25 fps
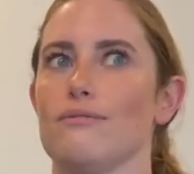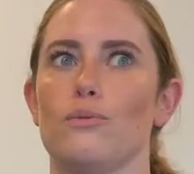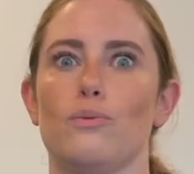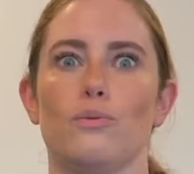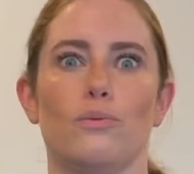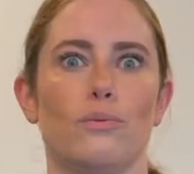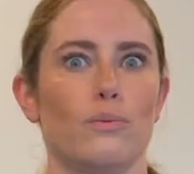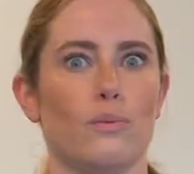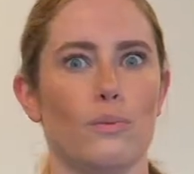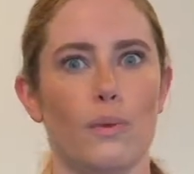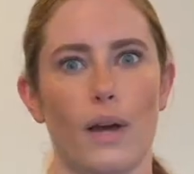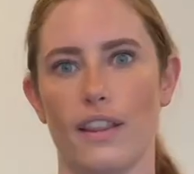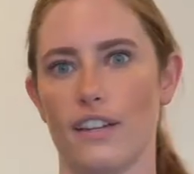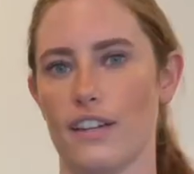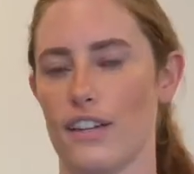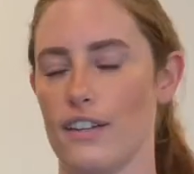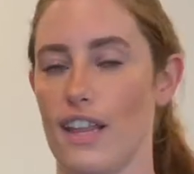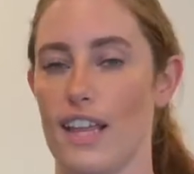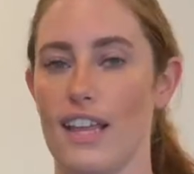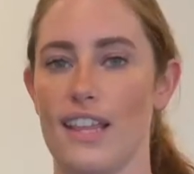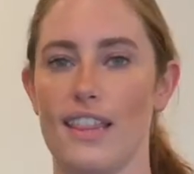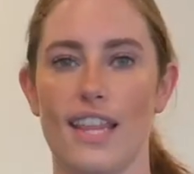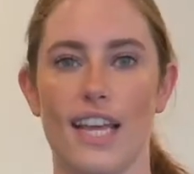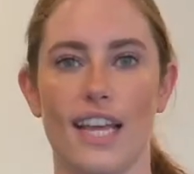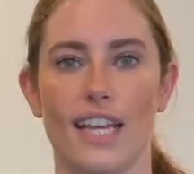whether
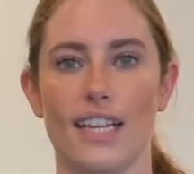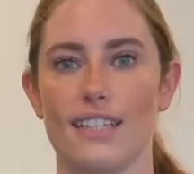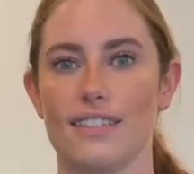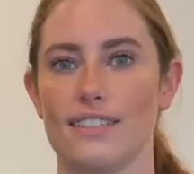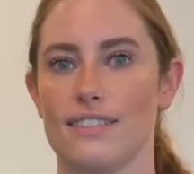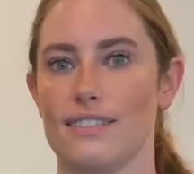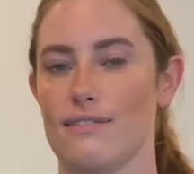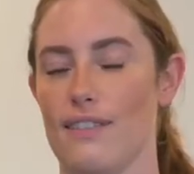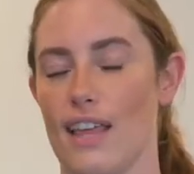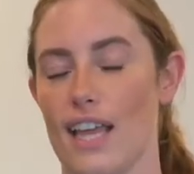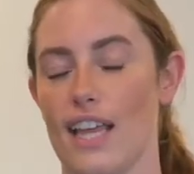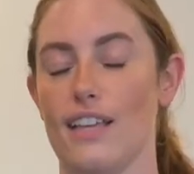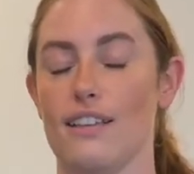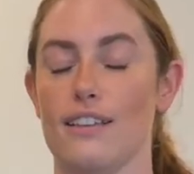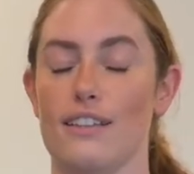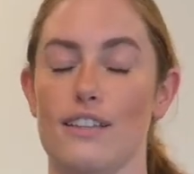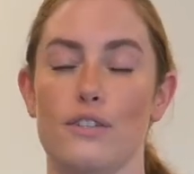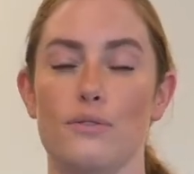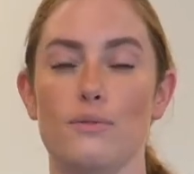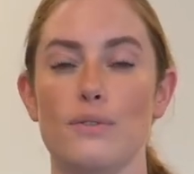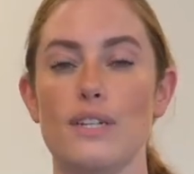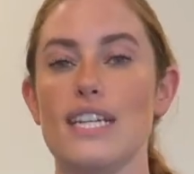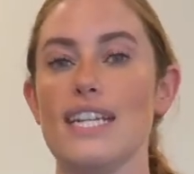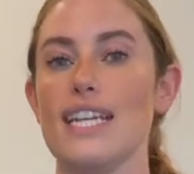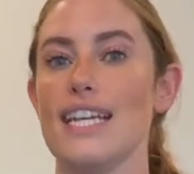they think that
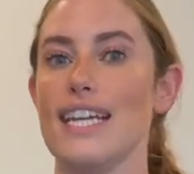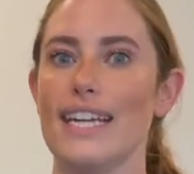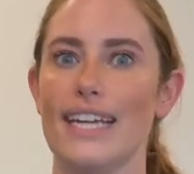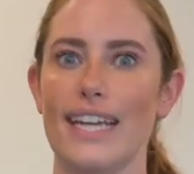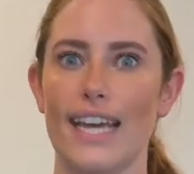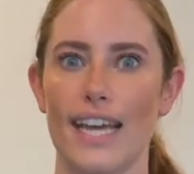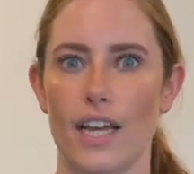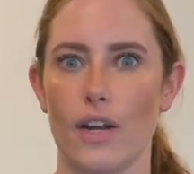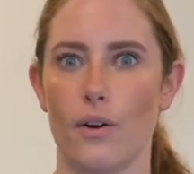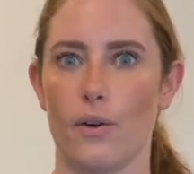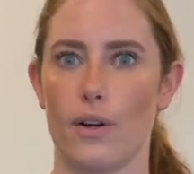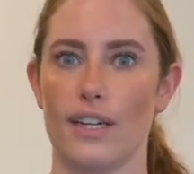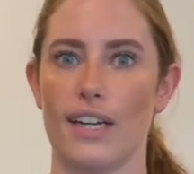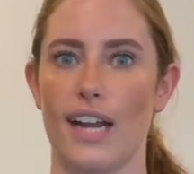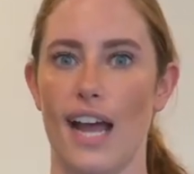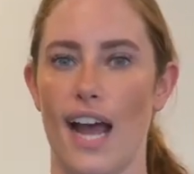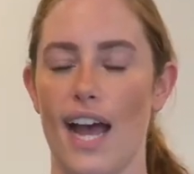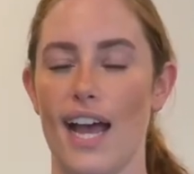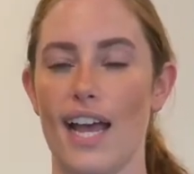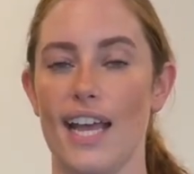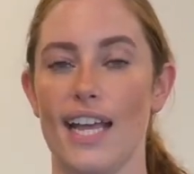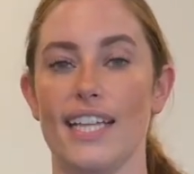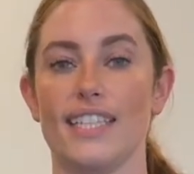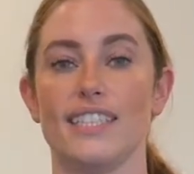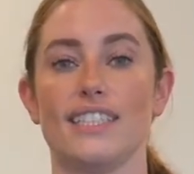you need it or
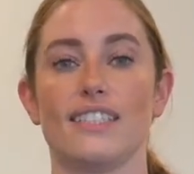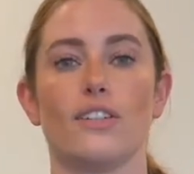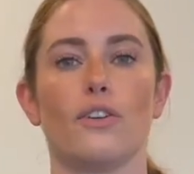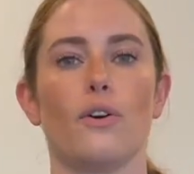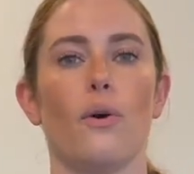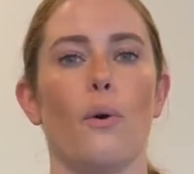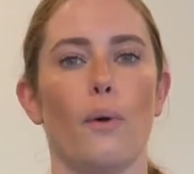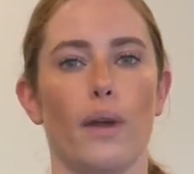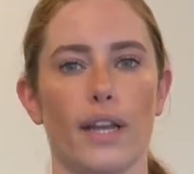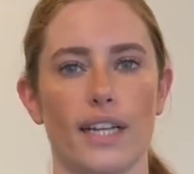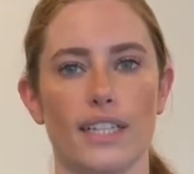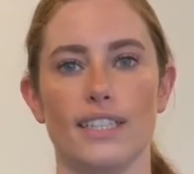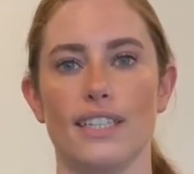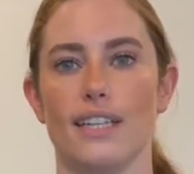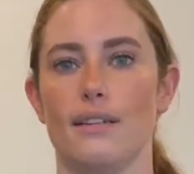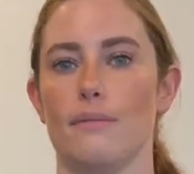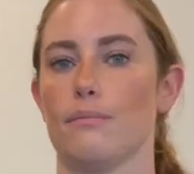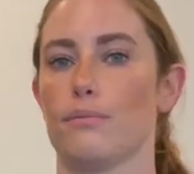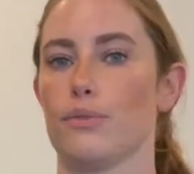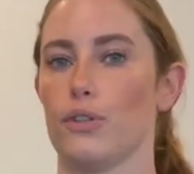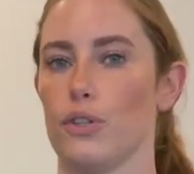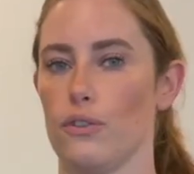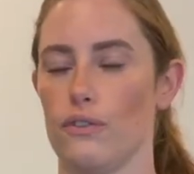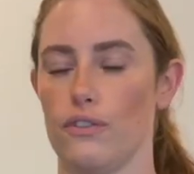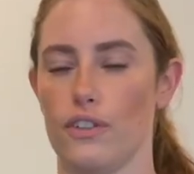not, it's going to
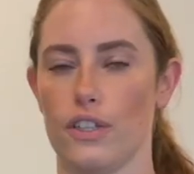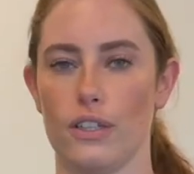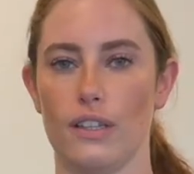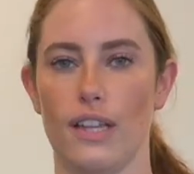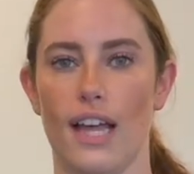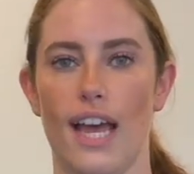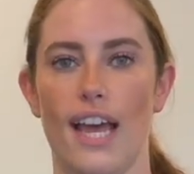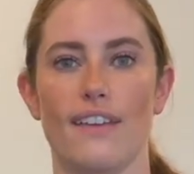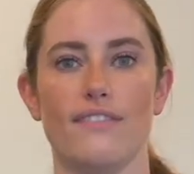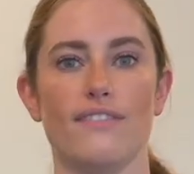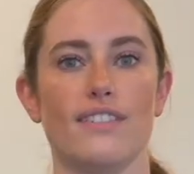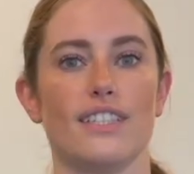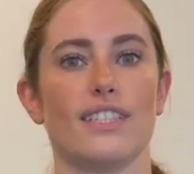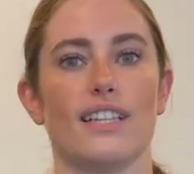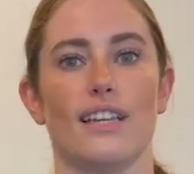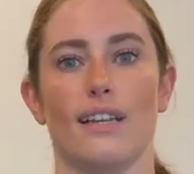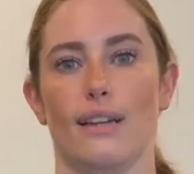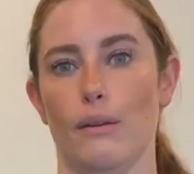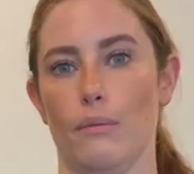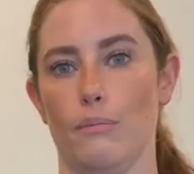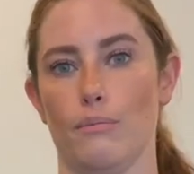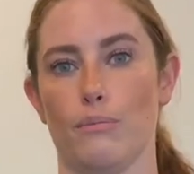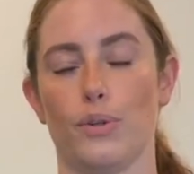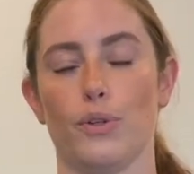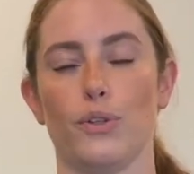improve your life. It's going to
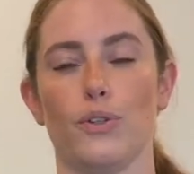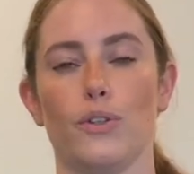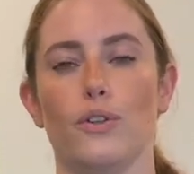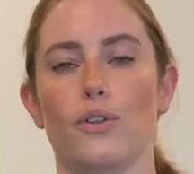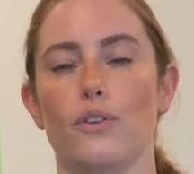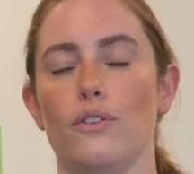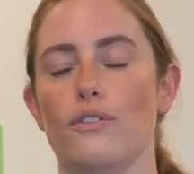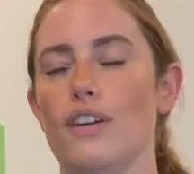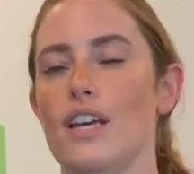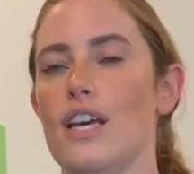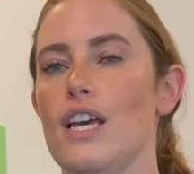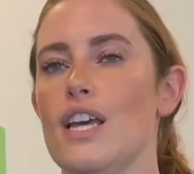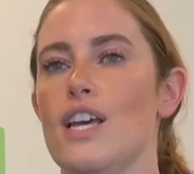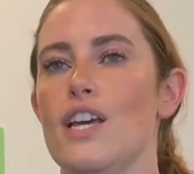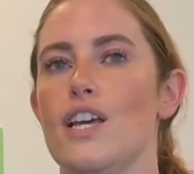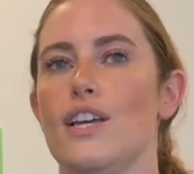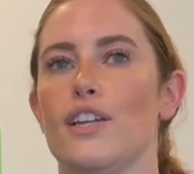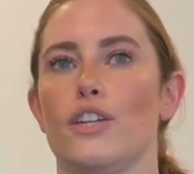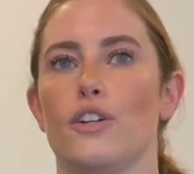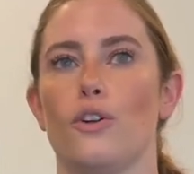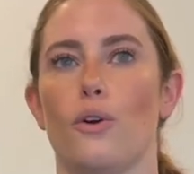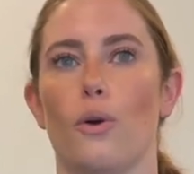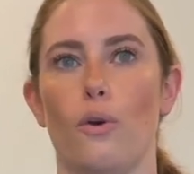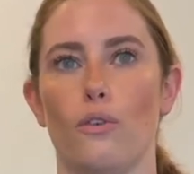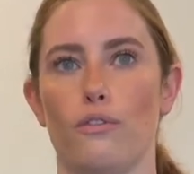improve
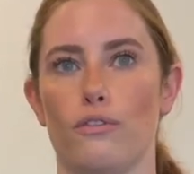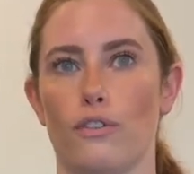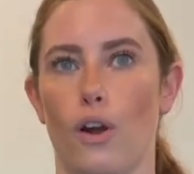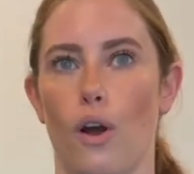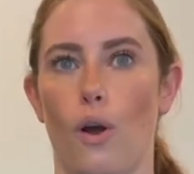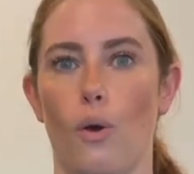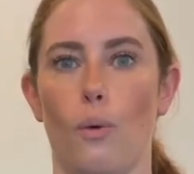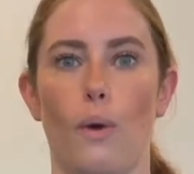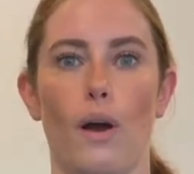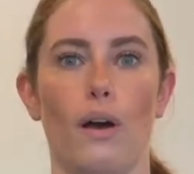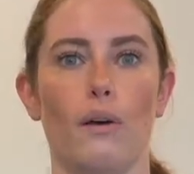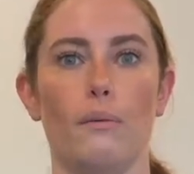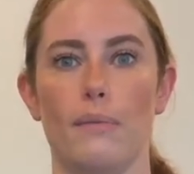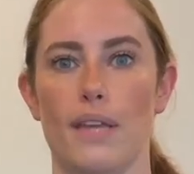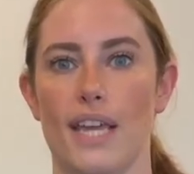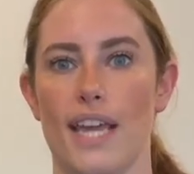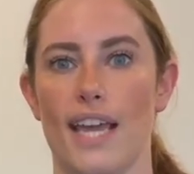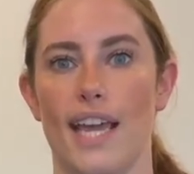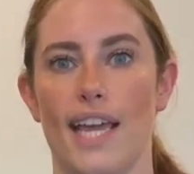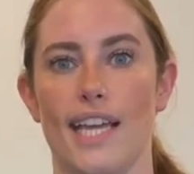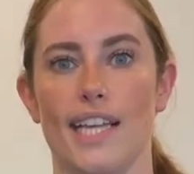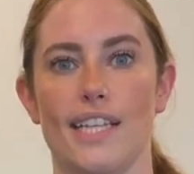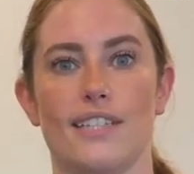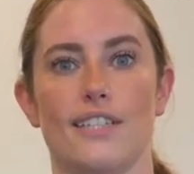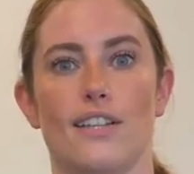your overall
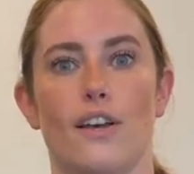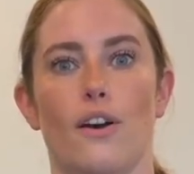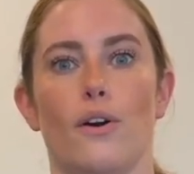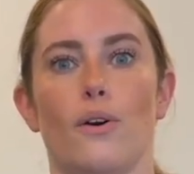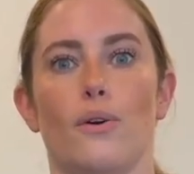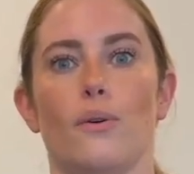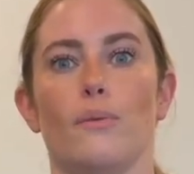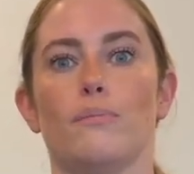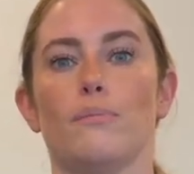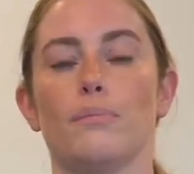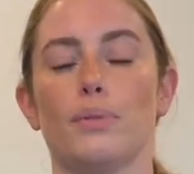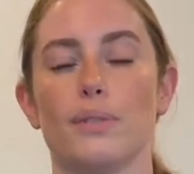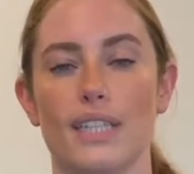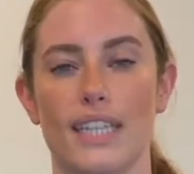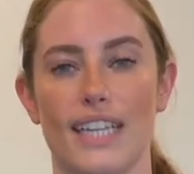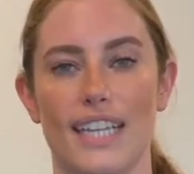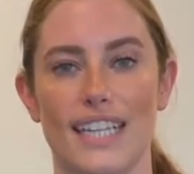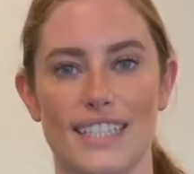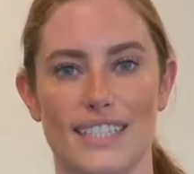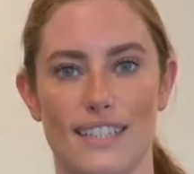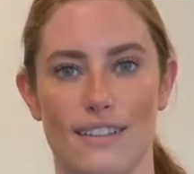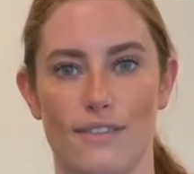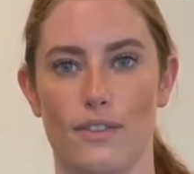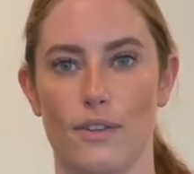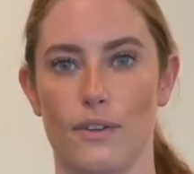well-being. So
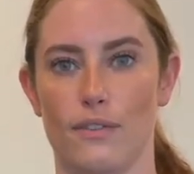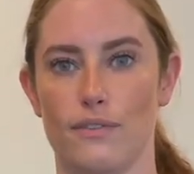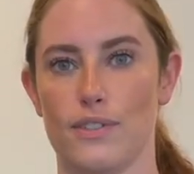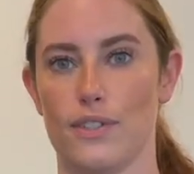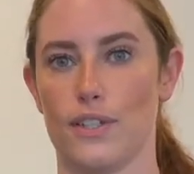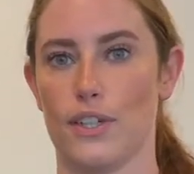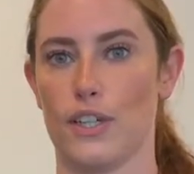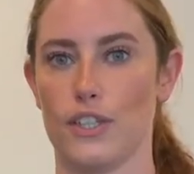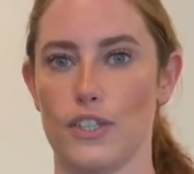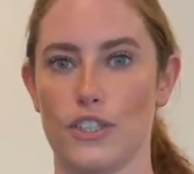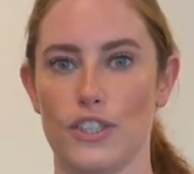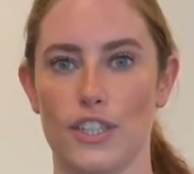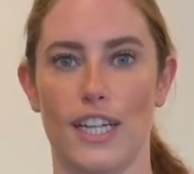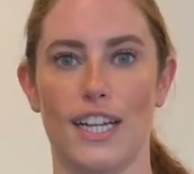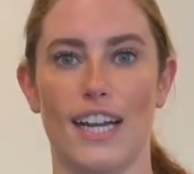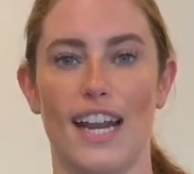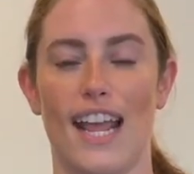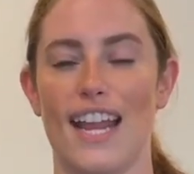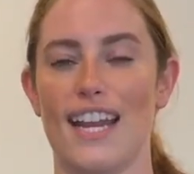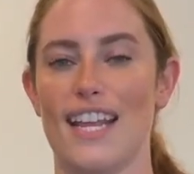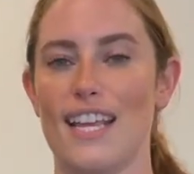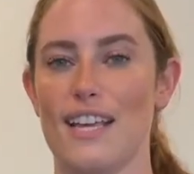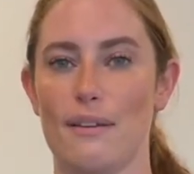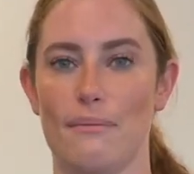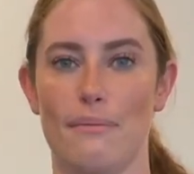please, if you have surgery in
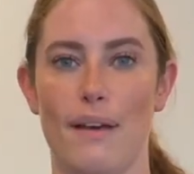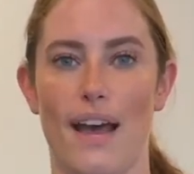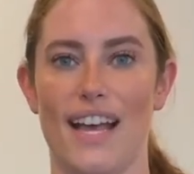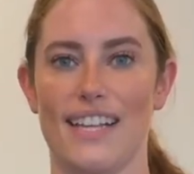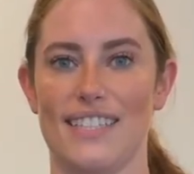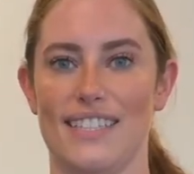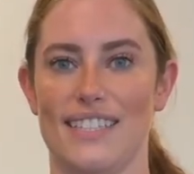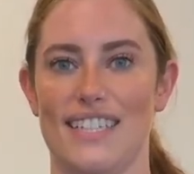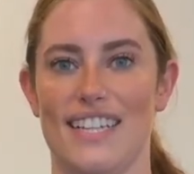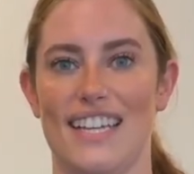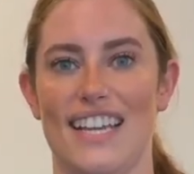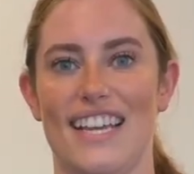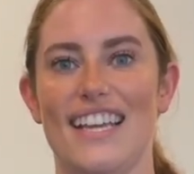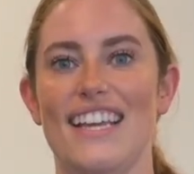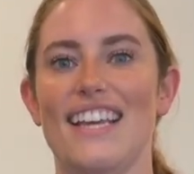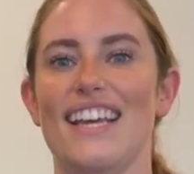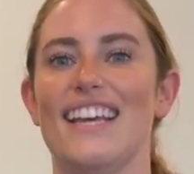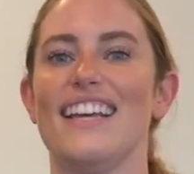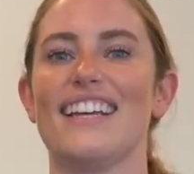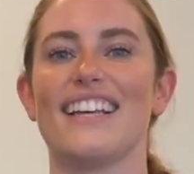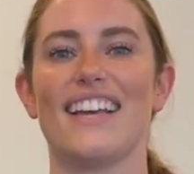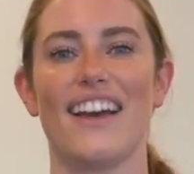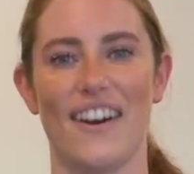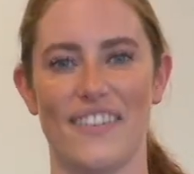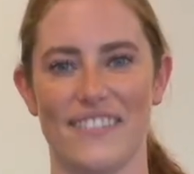any capacity,
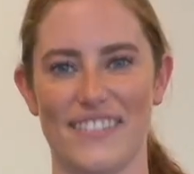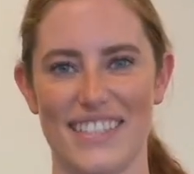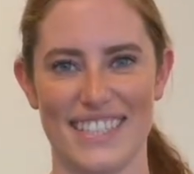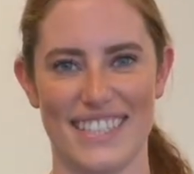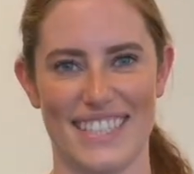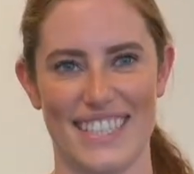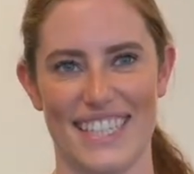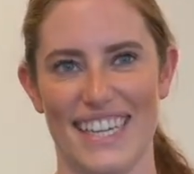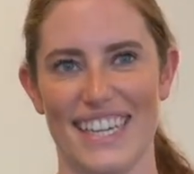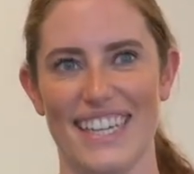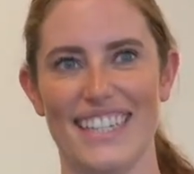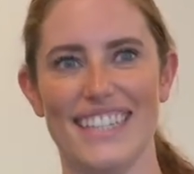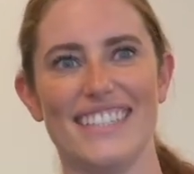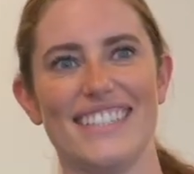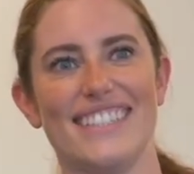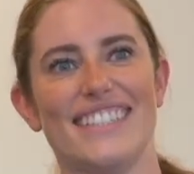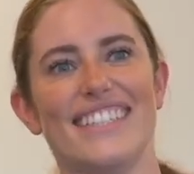come and see us.